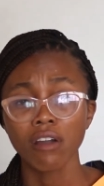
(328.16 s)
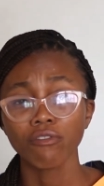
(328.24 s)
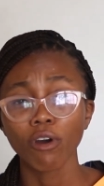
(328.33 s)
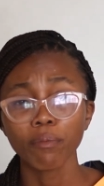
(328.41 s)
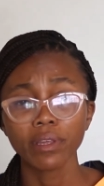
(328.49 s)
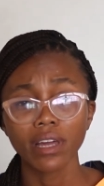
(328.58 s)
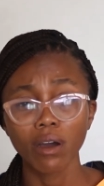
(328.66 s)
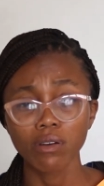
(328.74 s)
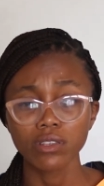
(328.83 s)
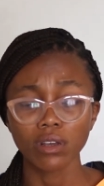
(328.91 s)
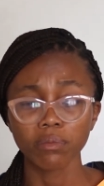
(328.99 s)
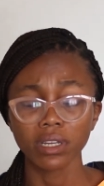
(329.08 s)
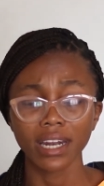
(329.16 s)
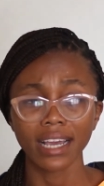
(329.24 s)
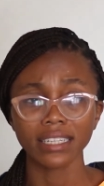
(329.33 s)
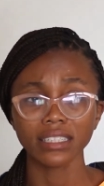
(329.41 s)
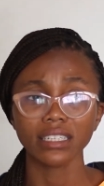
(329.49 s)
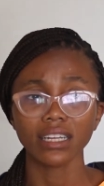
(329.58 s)
For me, that was something
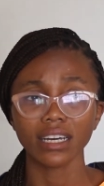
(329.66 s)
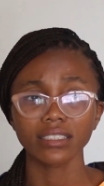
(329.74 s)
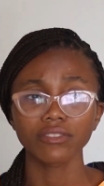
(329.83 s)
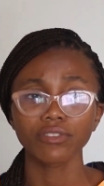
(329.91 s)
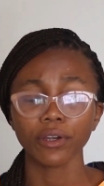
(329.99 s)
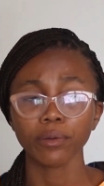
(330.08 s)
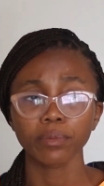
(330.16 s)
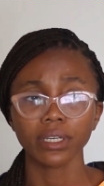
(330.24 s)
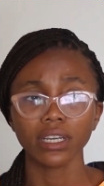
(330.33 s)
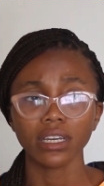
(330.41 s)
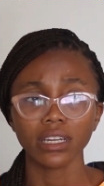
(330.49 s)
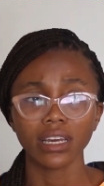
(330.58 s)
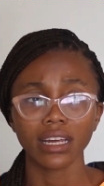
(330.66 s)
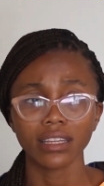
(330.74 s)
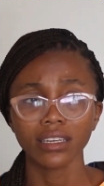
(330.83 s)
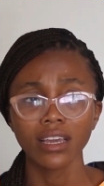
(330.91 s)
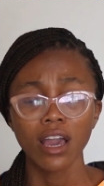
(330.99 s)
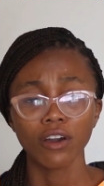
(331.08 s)
I did at the very beginning. I
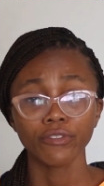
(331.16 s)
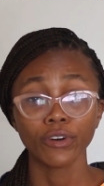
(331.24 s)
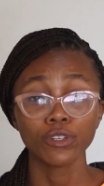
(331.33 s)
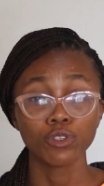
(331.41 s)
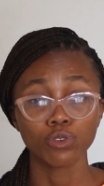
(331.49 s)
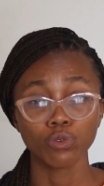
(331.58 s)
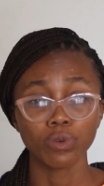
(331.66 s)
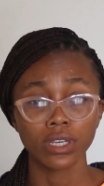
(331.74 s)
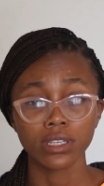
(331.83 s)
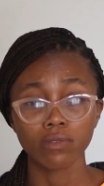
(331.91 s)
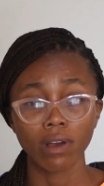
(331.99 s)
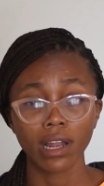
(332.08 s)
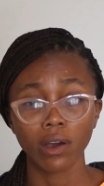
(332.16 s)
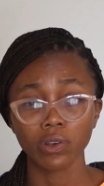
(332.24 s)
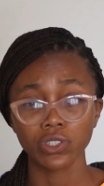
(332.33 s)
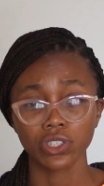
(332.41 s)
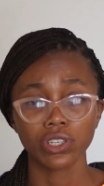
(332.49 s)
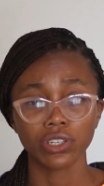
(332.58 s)
think first 2 weeks while I
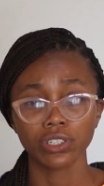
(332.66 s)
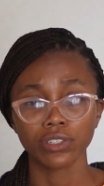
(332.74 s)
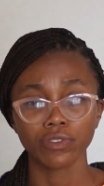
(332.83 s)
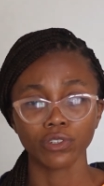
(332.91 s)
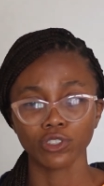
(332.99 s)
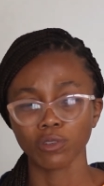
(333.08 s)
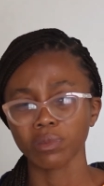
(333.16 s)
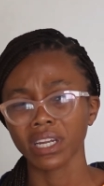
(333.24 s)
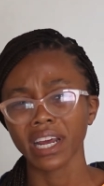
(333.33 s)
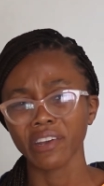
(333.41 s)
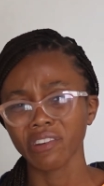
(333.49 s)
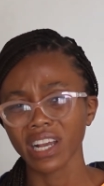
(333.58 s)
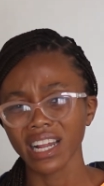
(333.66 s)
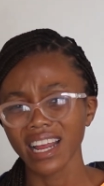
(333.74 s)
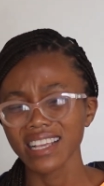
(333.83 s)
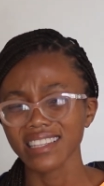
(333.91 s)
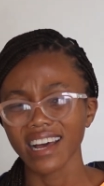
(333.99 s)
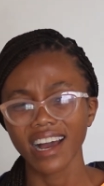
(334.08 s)
was searching for a job. Then I
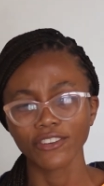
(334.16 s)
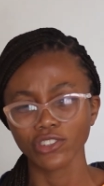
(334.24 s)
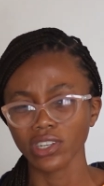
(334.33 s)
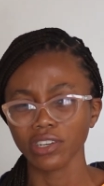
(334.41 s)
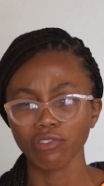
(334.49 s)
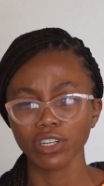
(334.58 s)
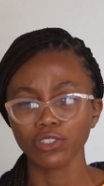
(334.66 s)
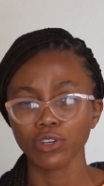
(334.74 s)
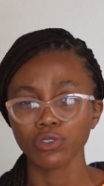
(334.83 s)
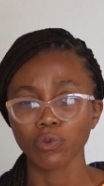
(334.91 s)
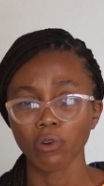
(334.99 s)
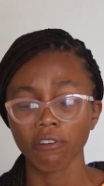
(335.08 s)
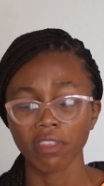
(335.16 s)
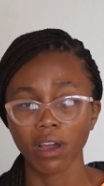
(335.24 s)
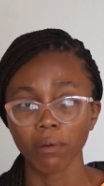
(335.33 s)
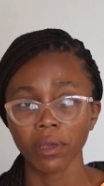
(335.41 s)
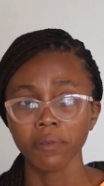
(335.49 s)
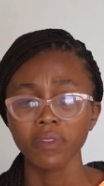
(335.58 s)
realized that actually it really doesn't work
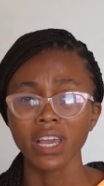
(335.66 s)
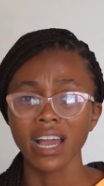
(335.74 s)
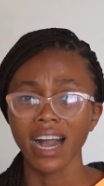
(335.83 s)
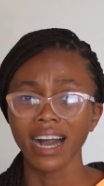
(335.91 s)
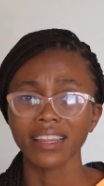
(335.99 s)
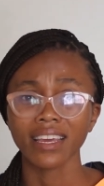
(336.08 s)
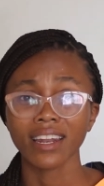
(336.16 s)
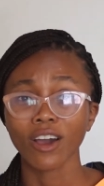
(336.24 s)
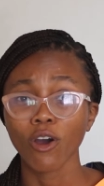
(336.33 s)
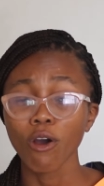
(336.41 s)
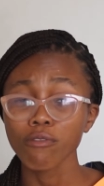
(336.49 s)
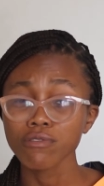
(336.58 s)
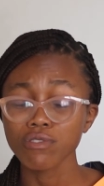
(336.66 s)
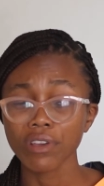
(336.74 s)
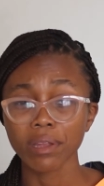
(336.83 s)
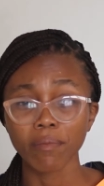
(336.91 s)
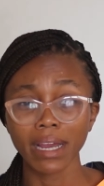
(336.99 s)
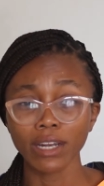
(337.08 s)
that way. And then also
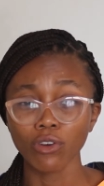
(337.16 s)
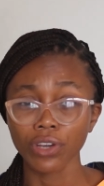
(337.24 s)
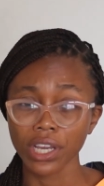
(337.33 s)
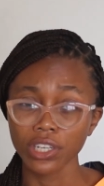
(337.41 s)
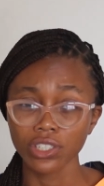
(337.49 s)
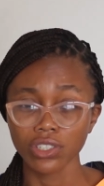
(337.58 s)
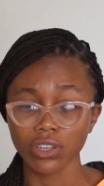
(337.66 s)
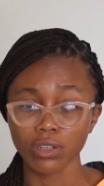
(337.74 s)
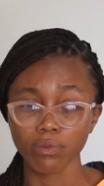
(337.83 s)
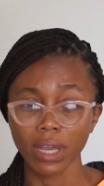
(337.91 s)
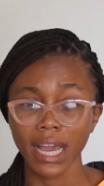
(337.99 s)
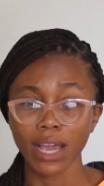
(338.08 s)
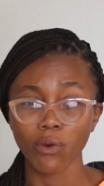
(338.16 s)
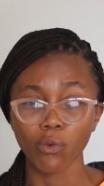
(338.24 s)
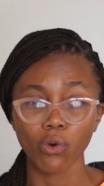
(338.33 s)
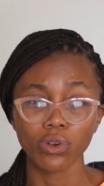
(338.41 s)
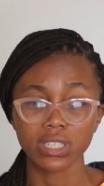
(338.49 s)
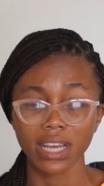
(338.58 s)
in my location where I
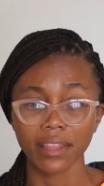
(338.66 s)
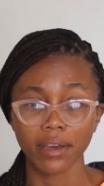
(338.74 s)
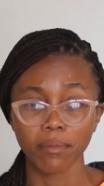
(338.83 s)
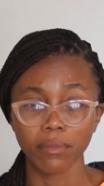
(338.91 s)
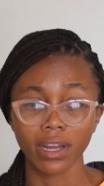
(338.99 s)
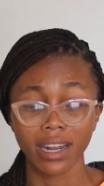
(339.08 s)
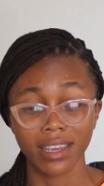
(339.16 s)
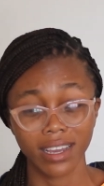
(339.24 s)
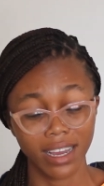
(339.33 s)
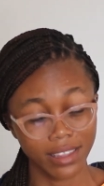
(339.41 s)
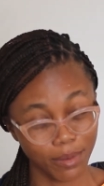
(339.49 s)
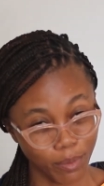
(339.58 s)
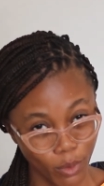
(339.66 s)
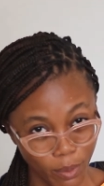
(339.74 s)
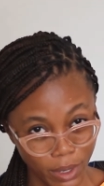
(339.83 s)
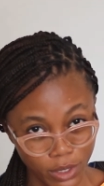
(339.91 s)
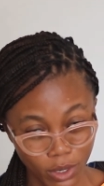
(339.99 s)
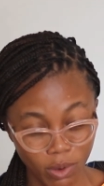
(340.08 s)
was at the
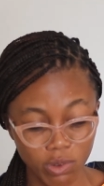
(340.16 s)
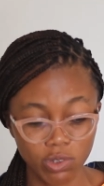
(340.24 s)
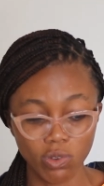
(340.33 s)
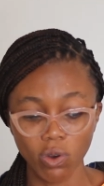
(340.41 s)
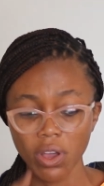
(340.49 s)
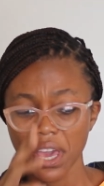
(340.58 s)
moment, also